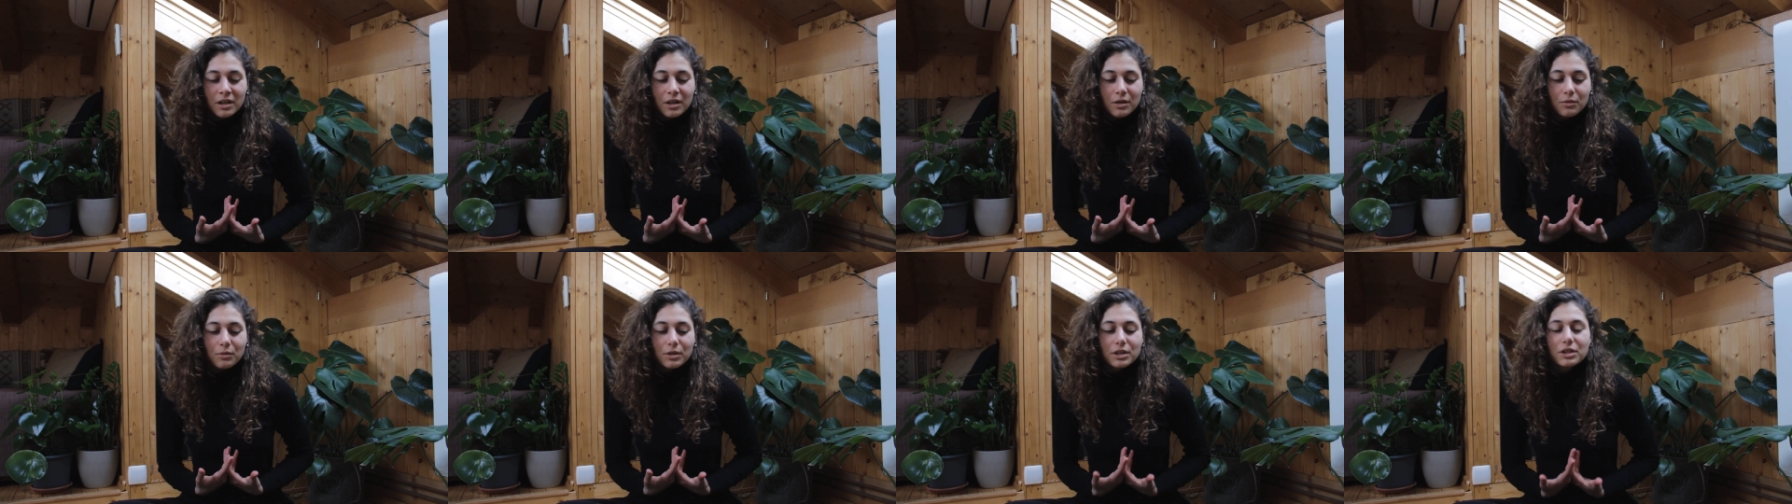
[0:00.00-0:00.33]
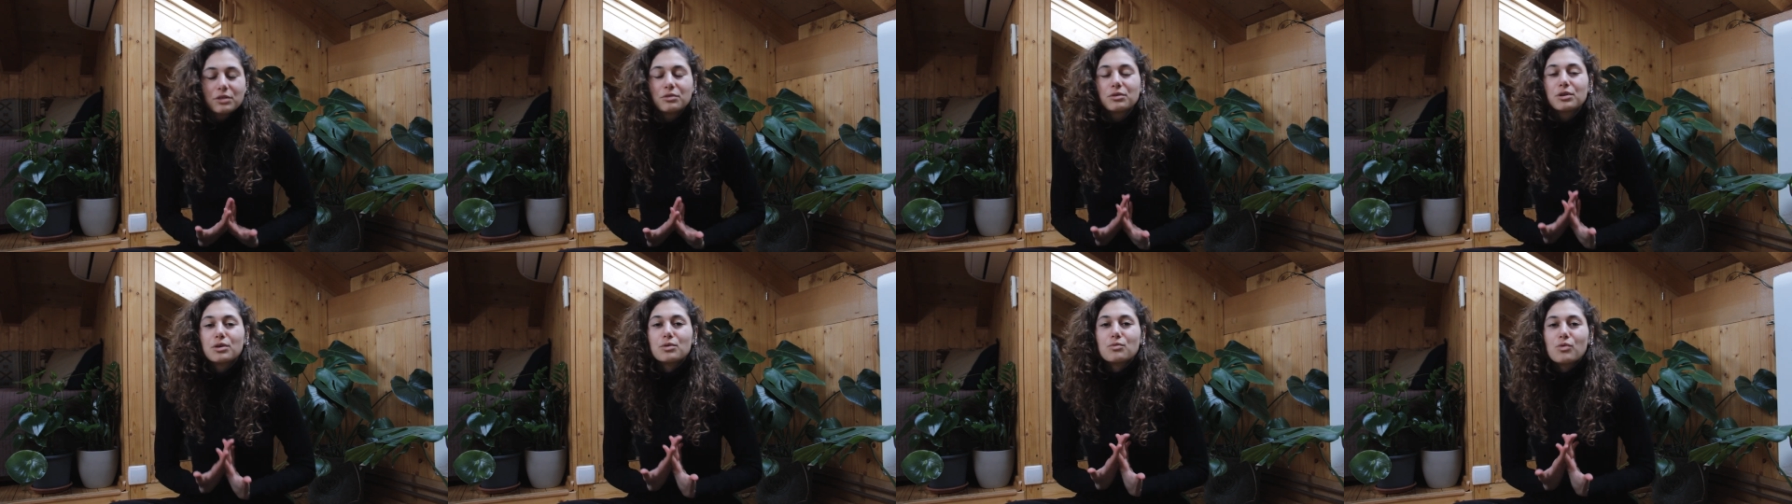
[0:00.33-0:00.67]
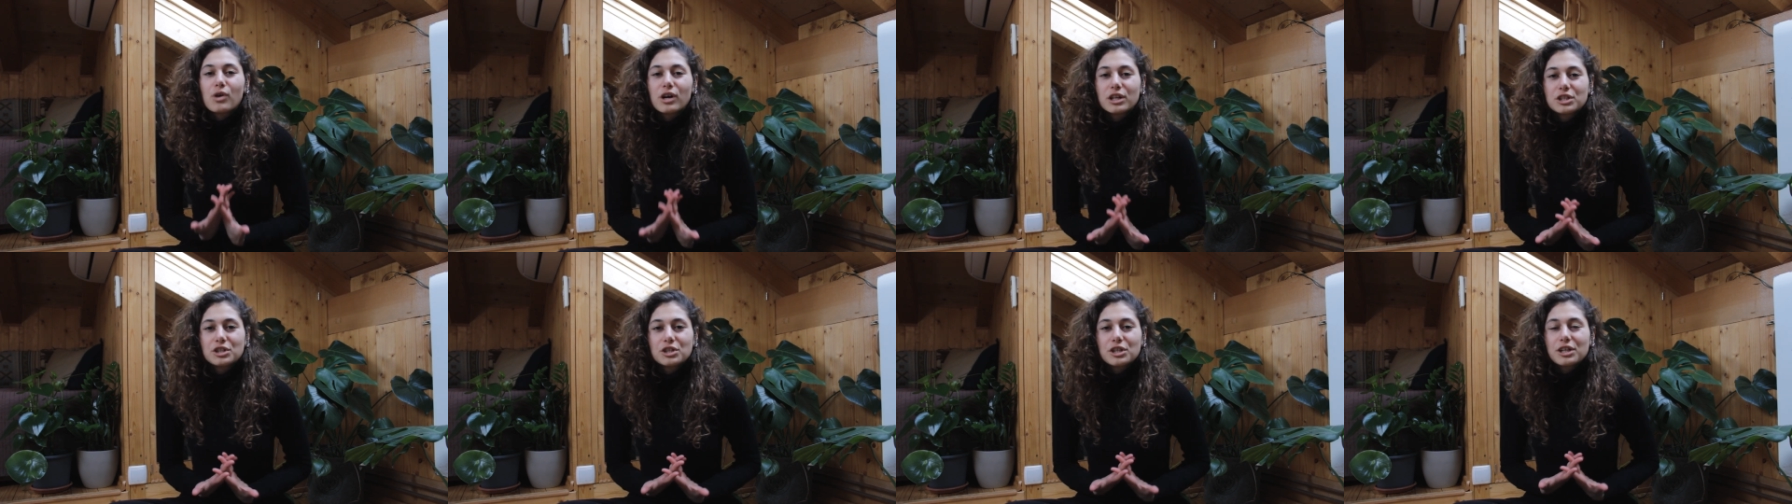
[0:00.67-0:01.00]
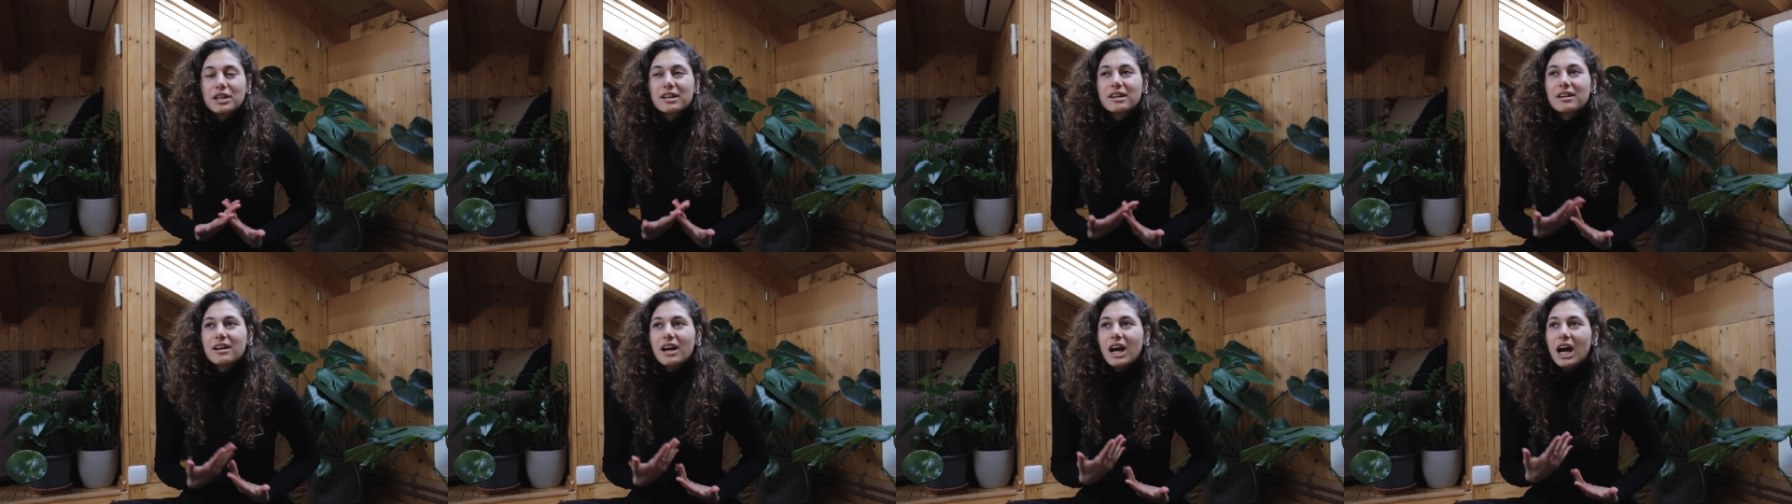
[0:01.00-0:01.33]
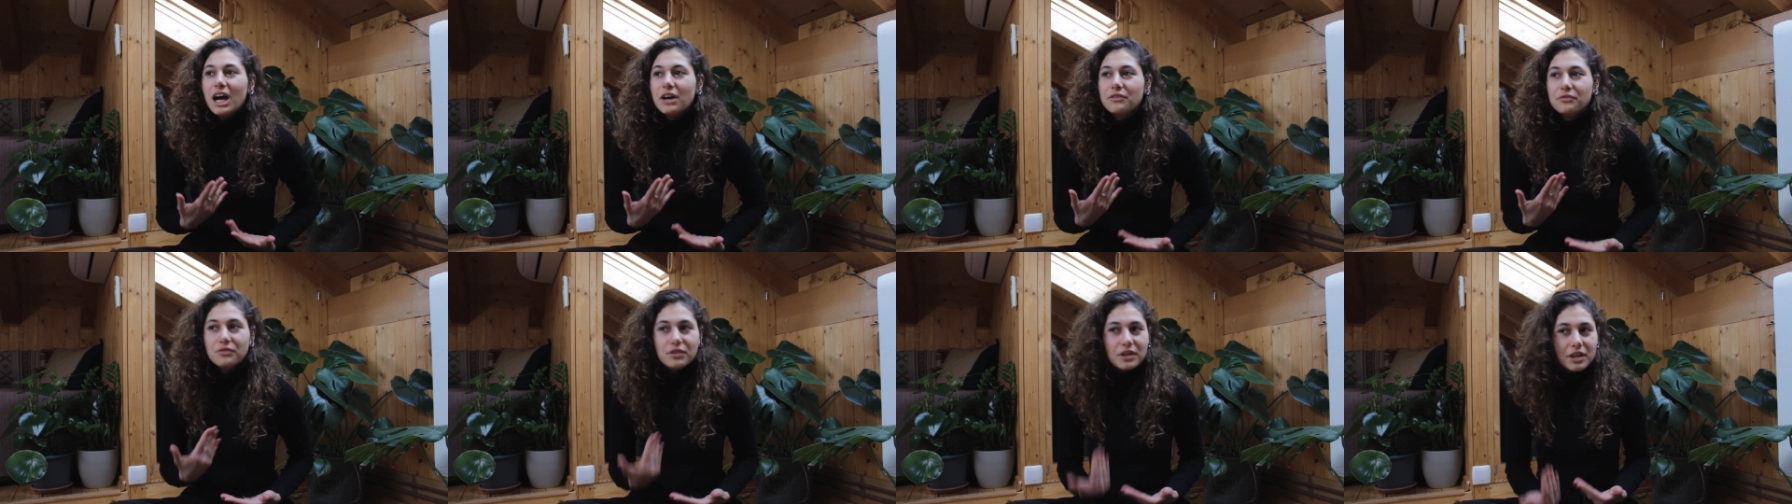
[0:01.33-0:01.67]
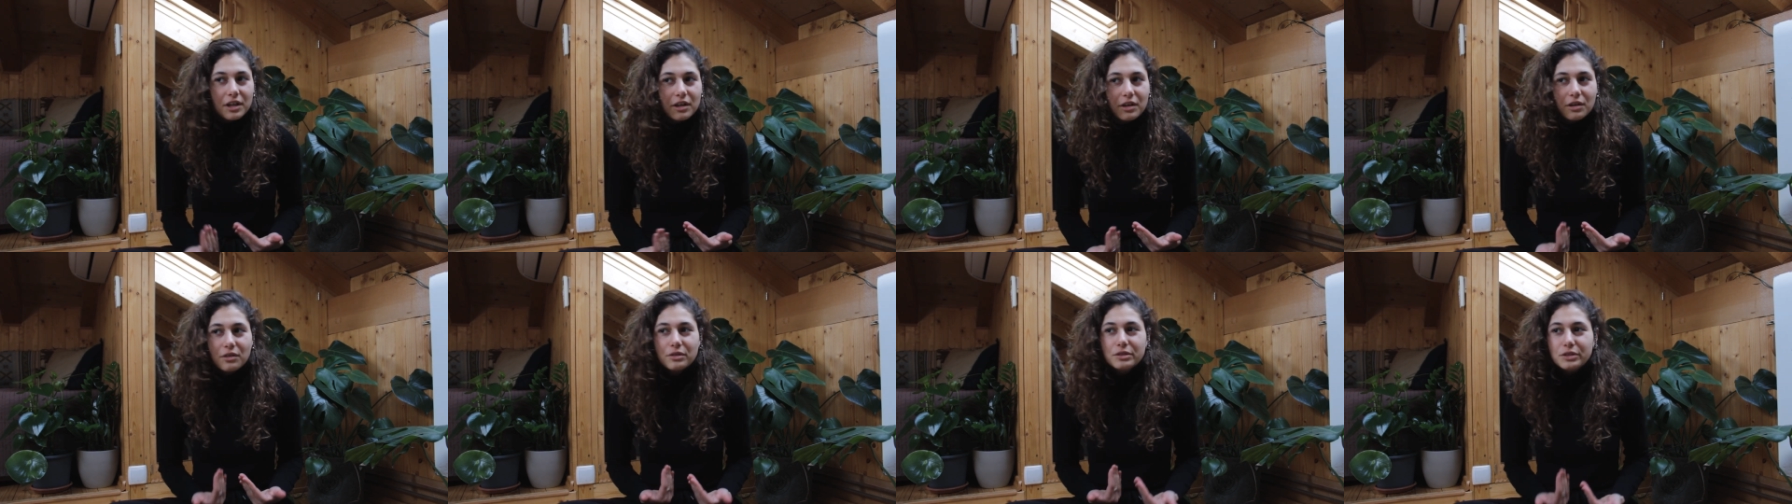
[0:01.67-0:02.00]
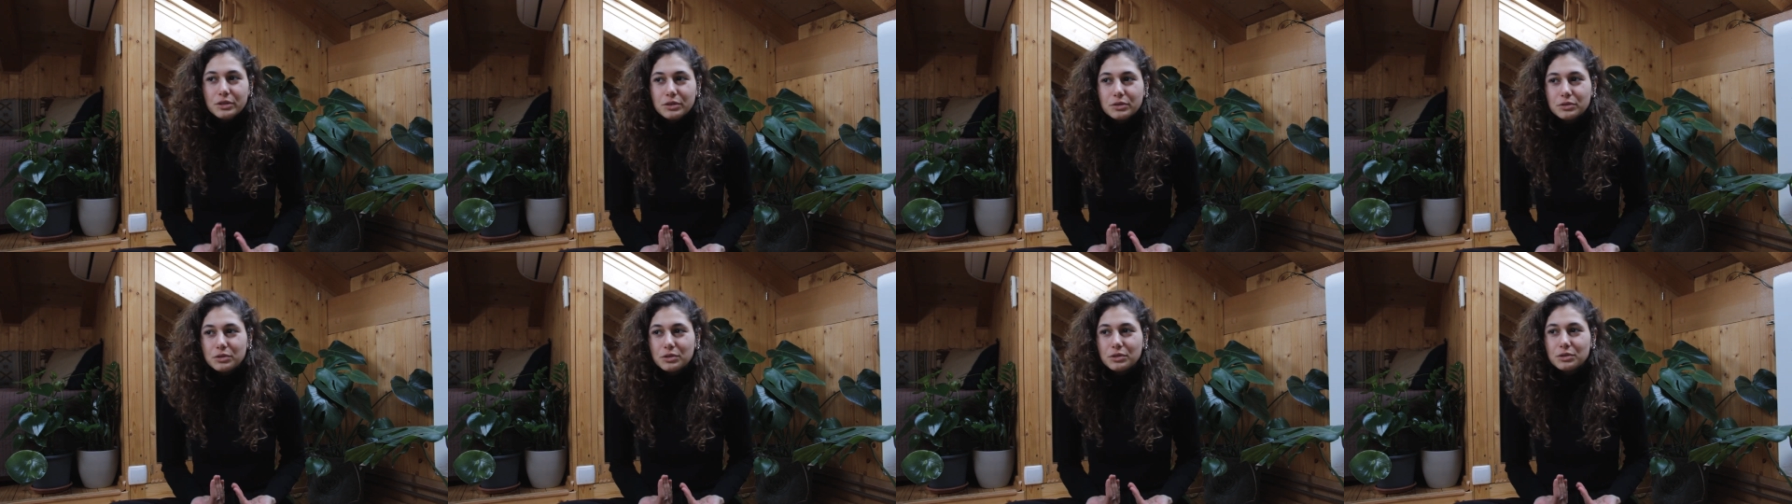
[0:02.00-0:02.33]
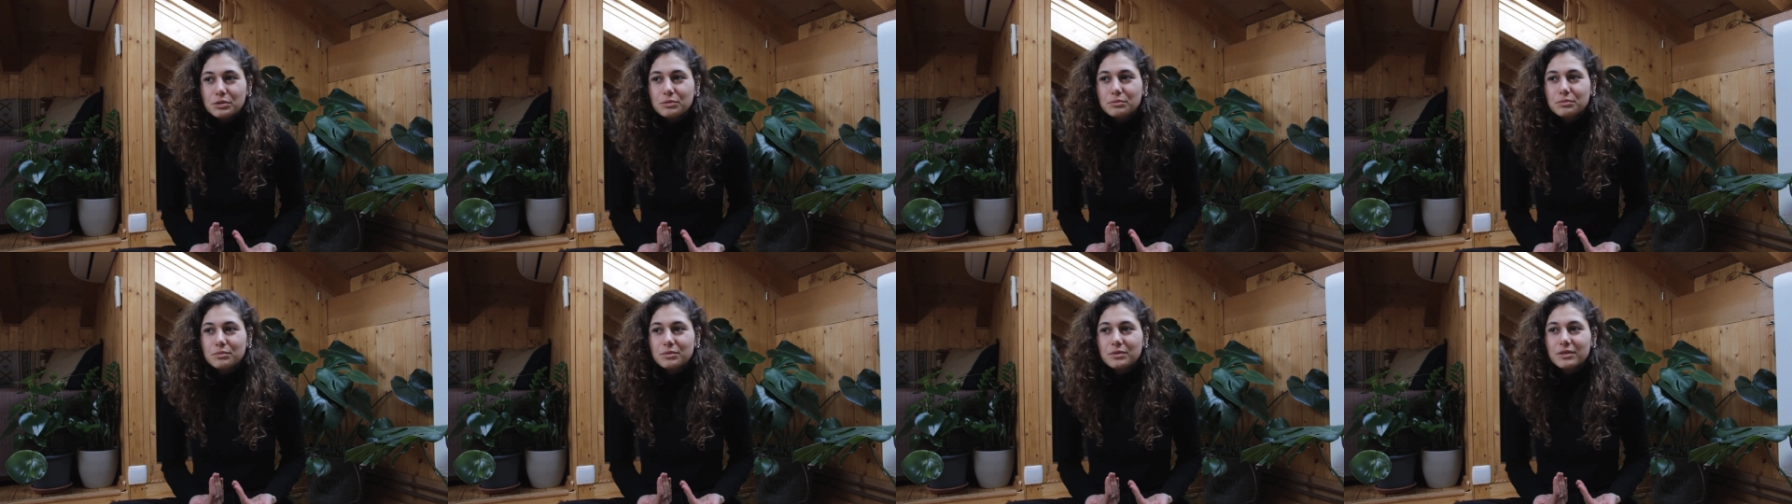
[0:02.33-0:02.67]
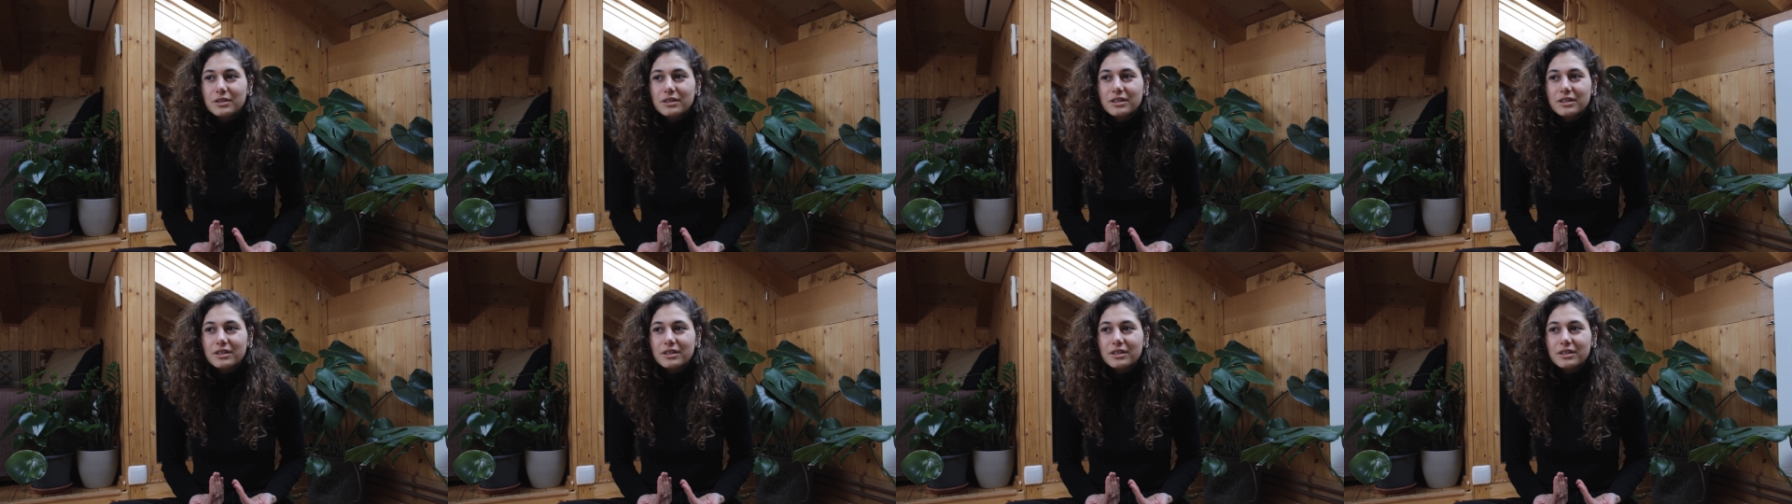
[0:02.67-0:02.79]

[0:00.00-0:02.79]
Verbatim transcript: when you are watching a video on YouTube,